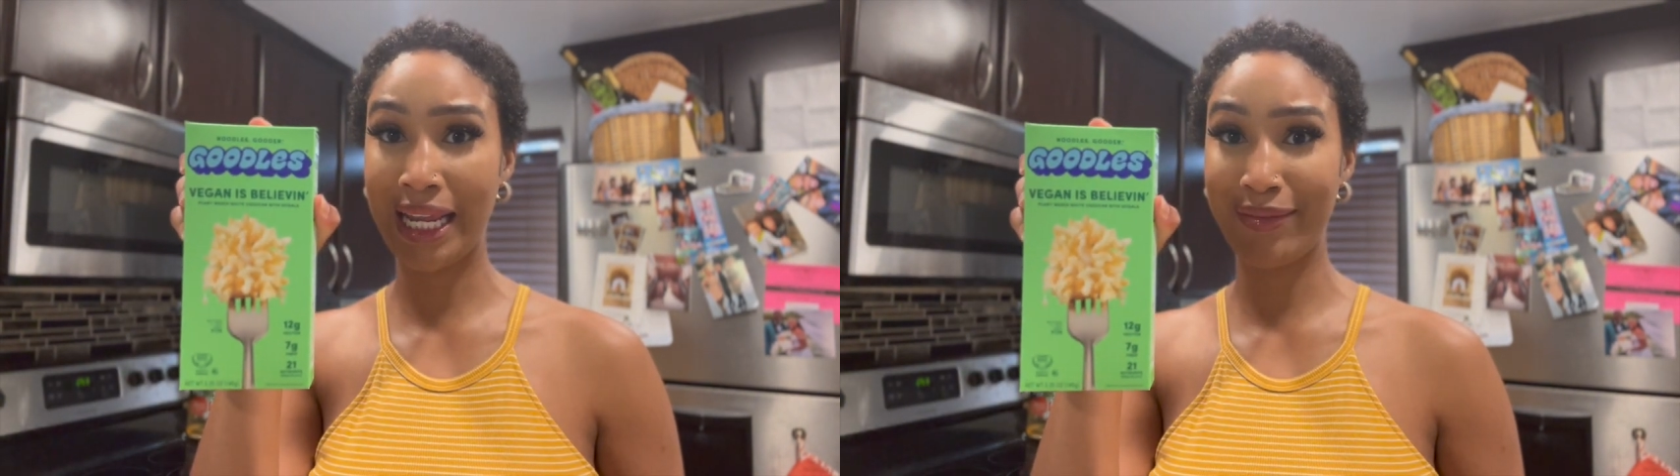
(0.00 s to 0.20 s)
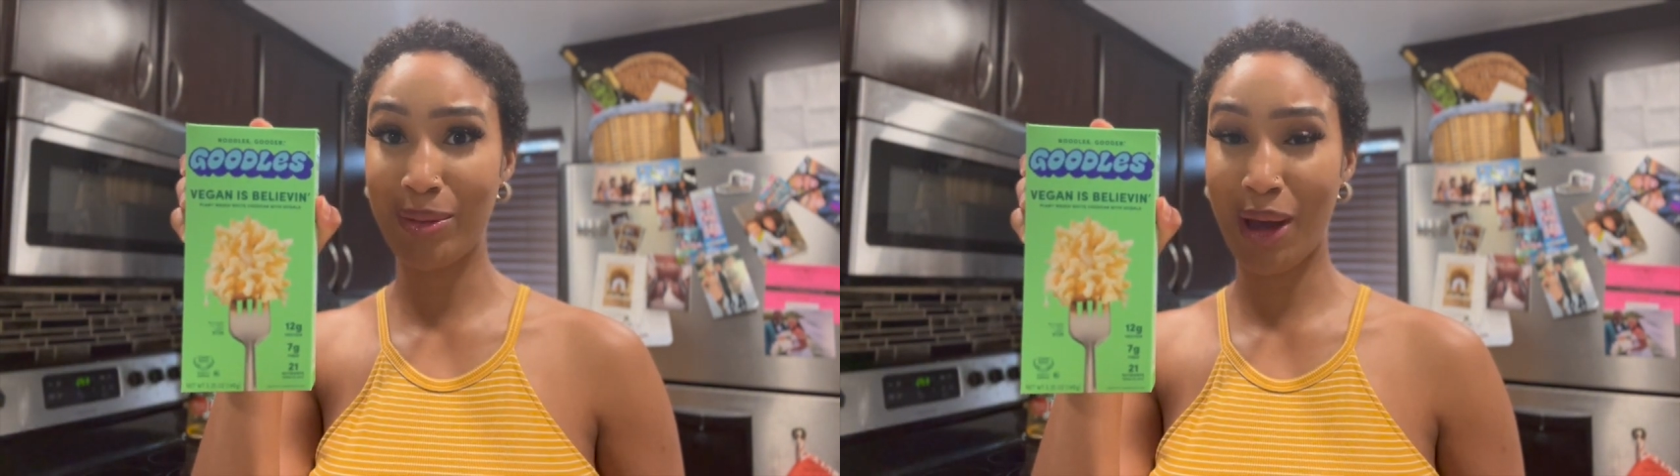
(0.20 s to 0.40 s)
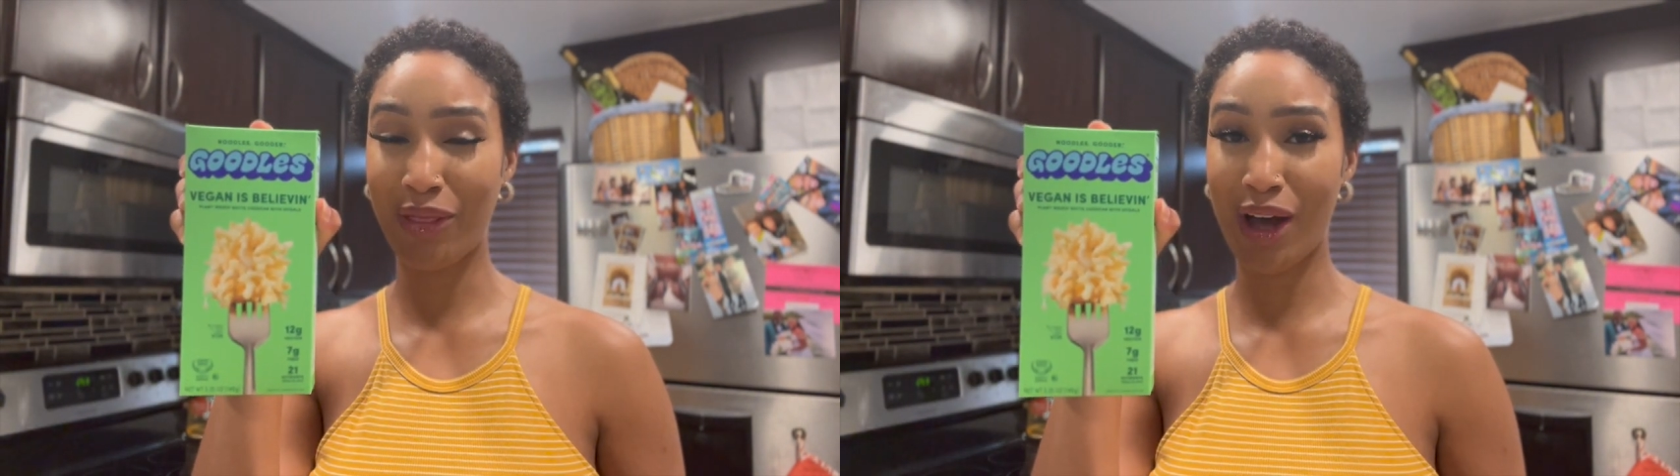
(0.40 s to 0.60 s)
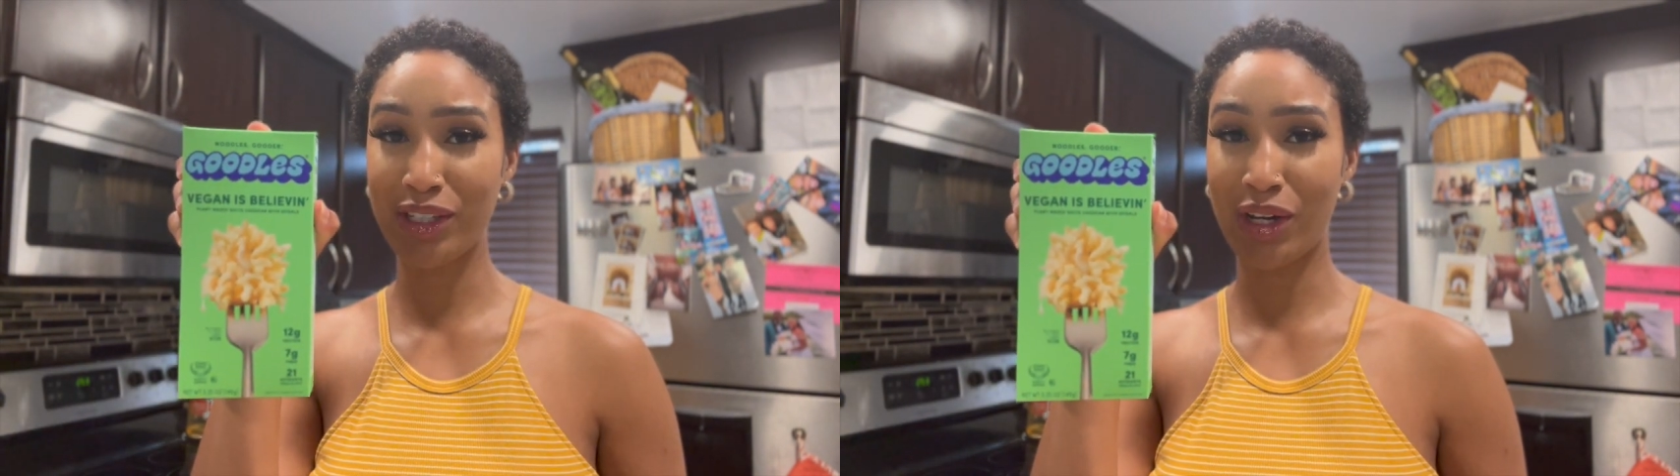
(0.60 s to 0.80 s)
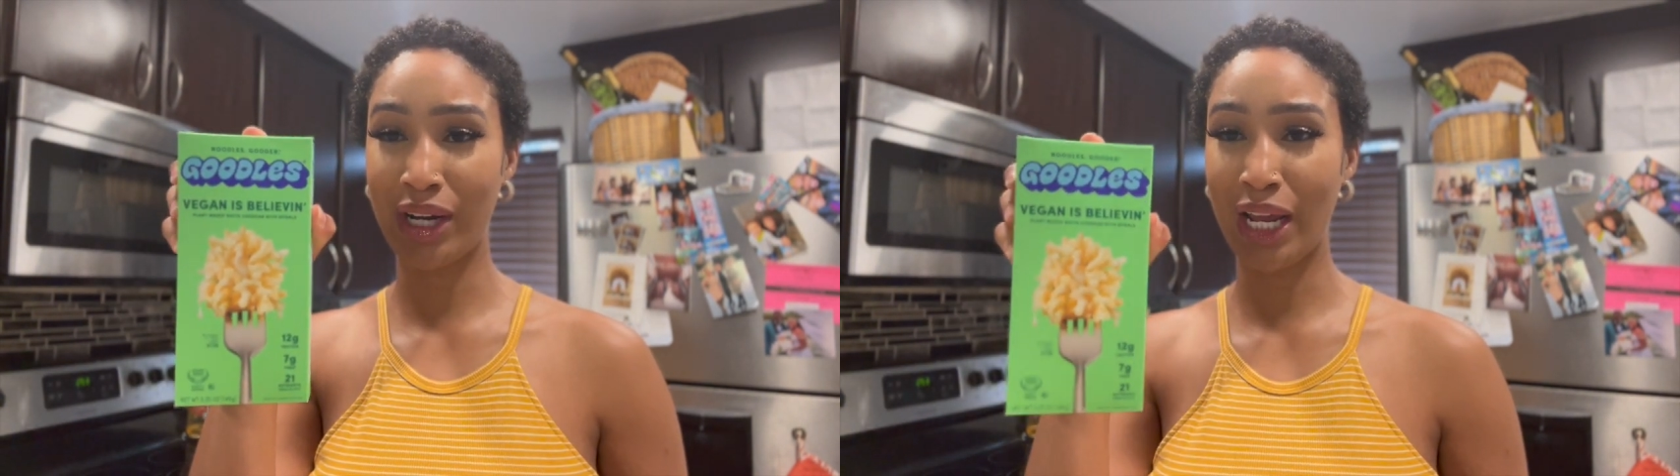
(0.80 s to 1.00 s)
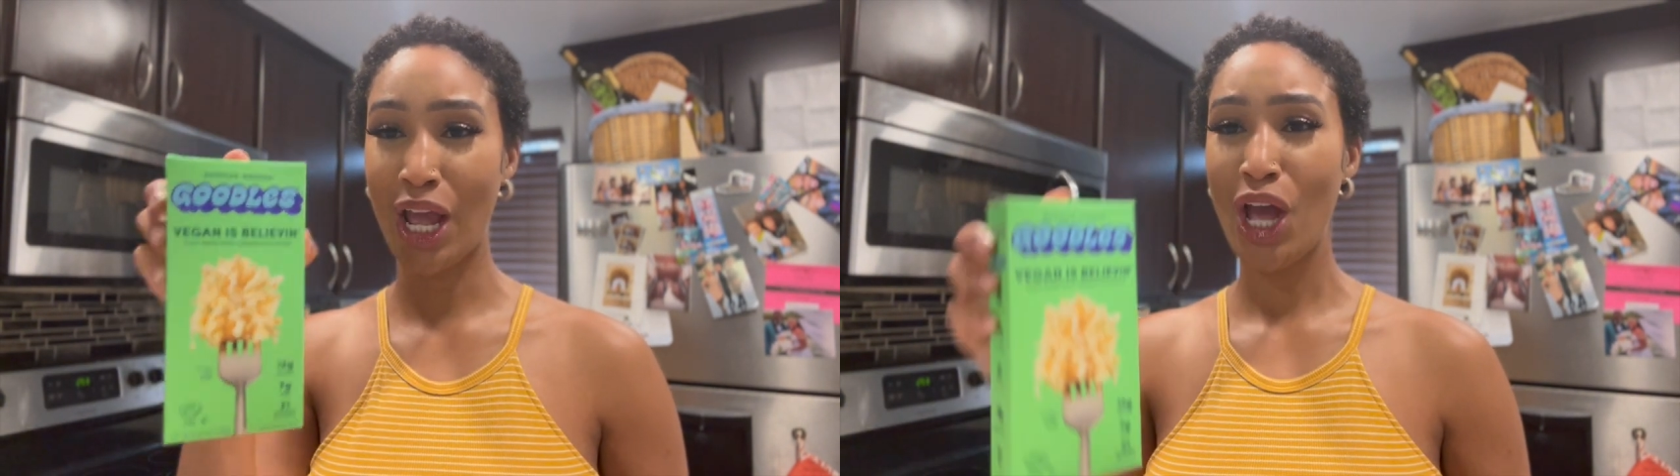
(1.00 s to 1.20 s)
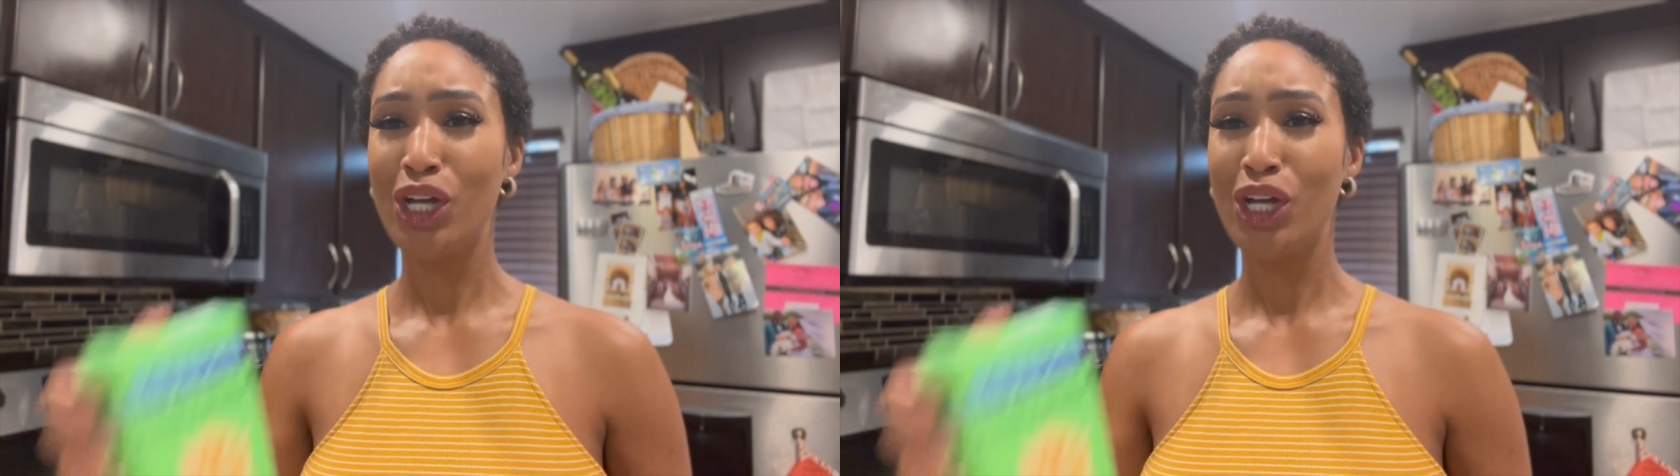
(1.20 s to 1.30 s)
give you my thoughts on it.